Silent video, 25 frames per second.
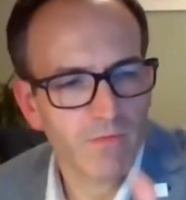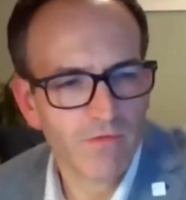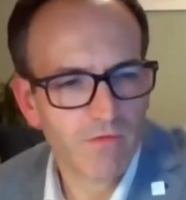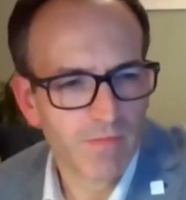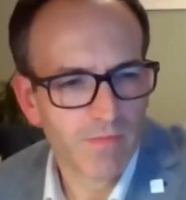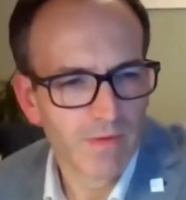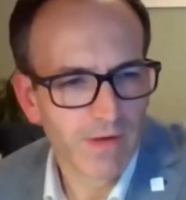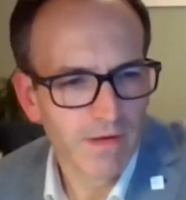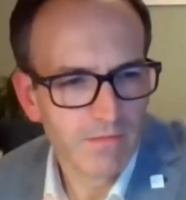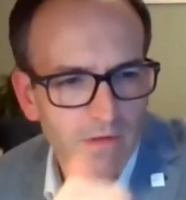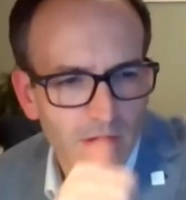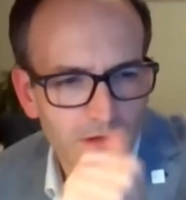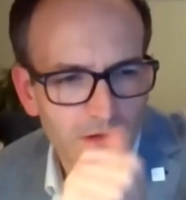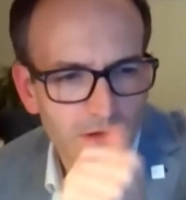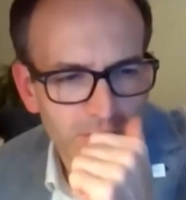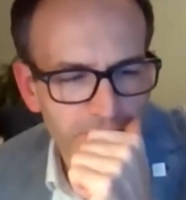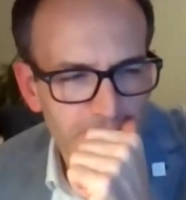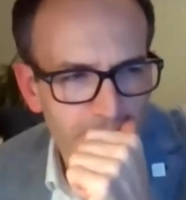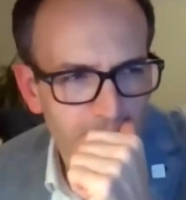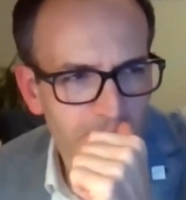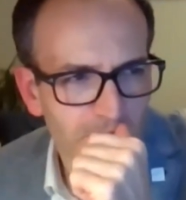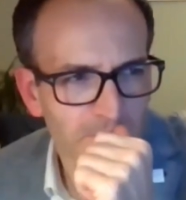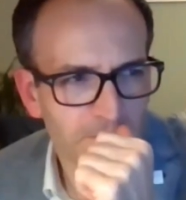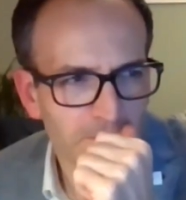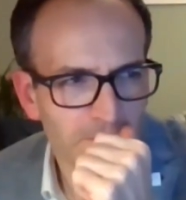We've got about another
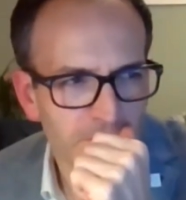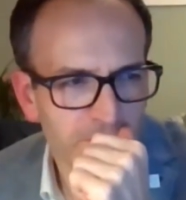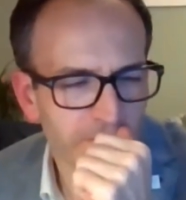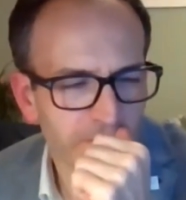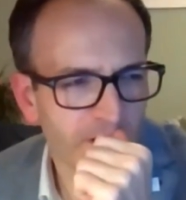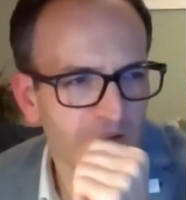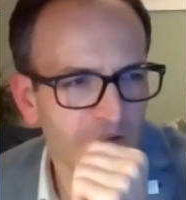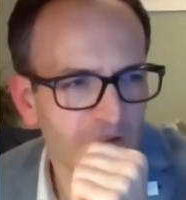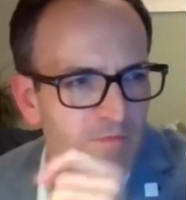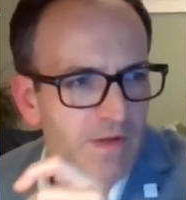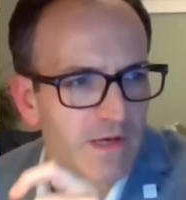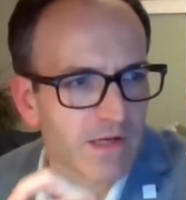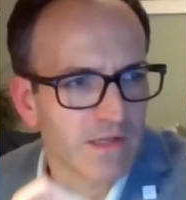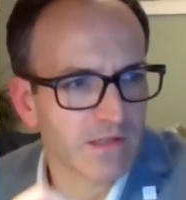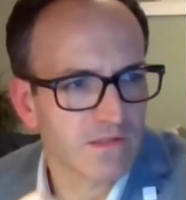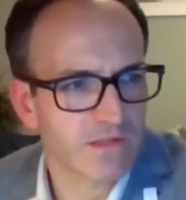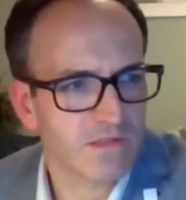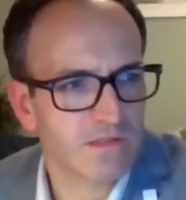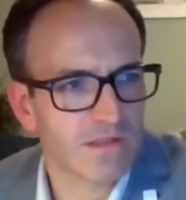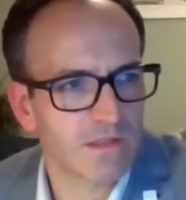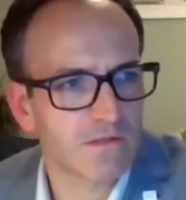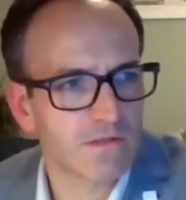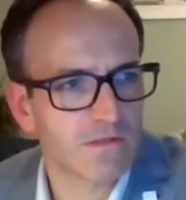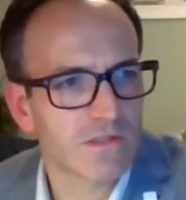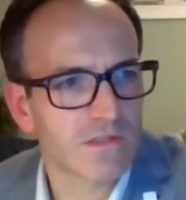5 minutes
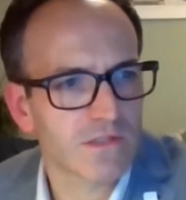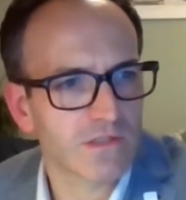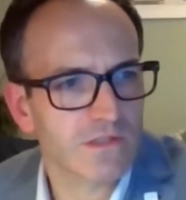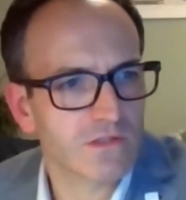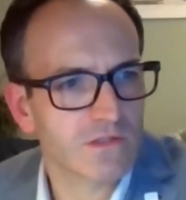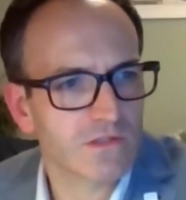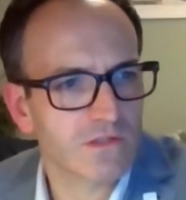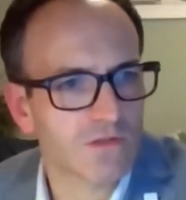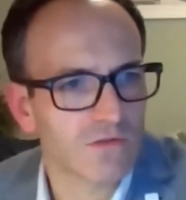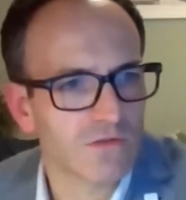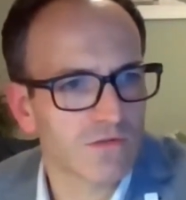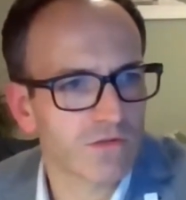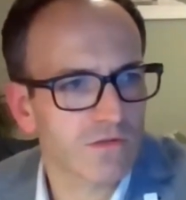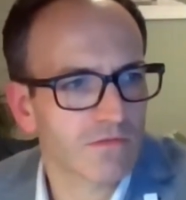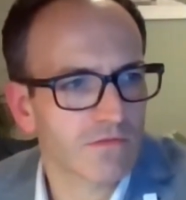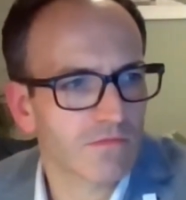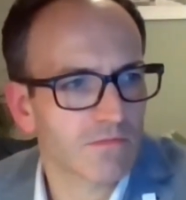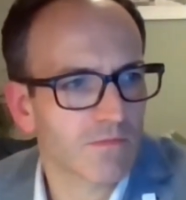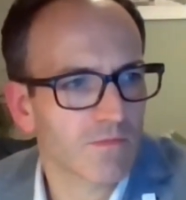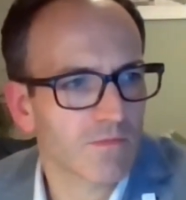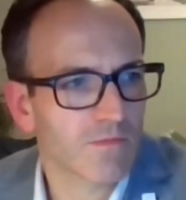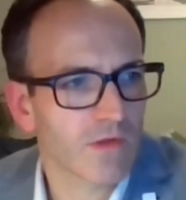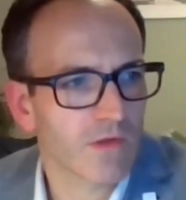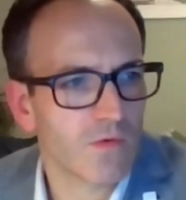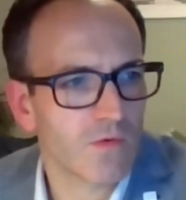or so just on
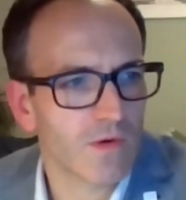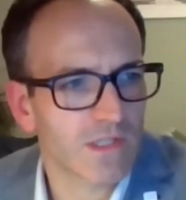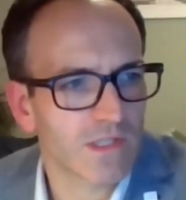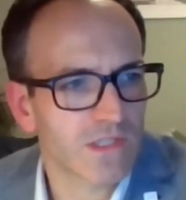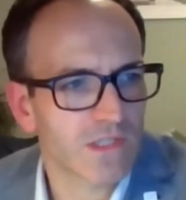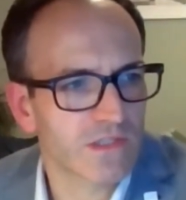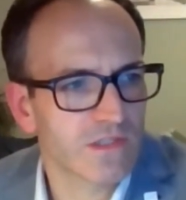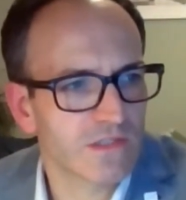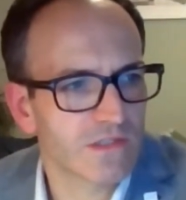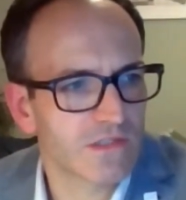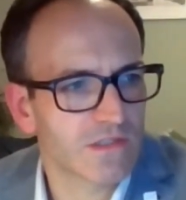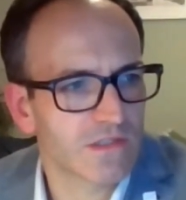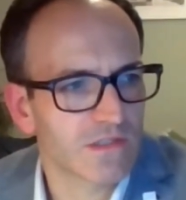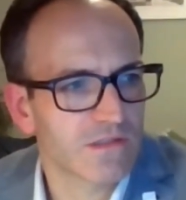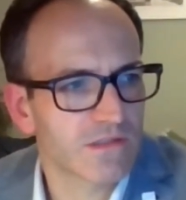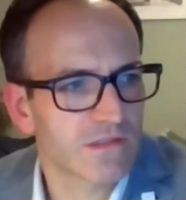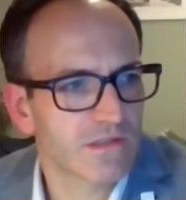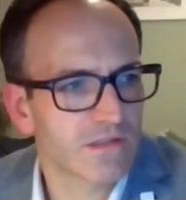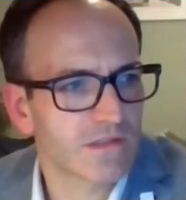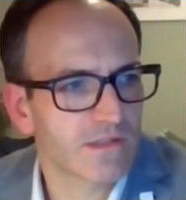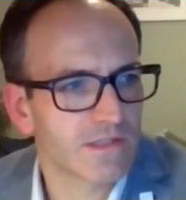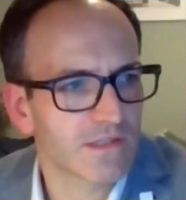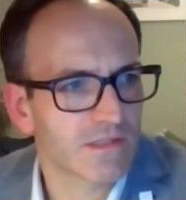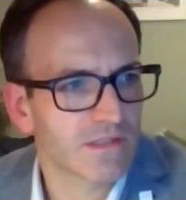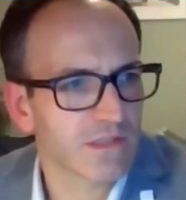questions and
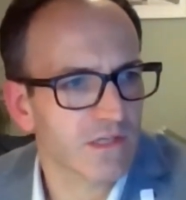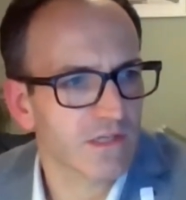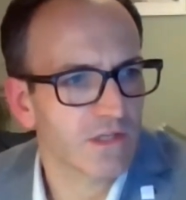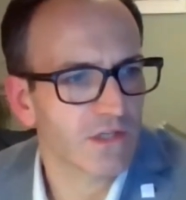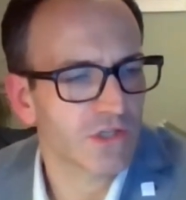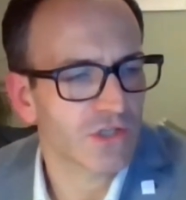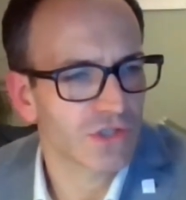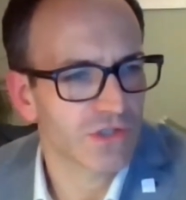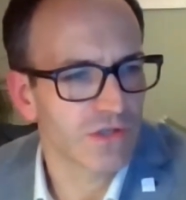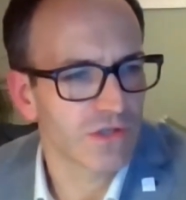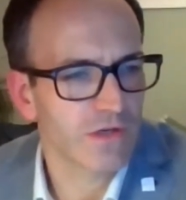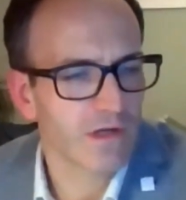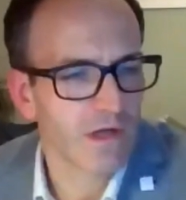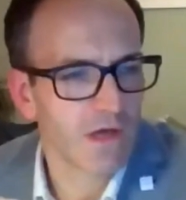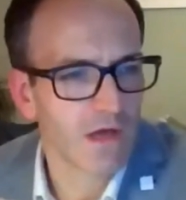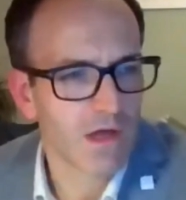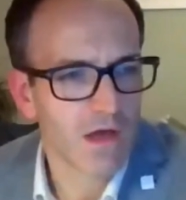discussion.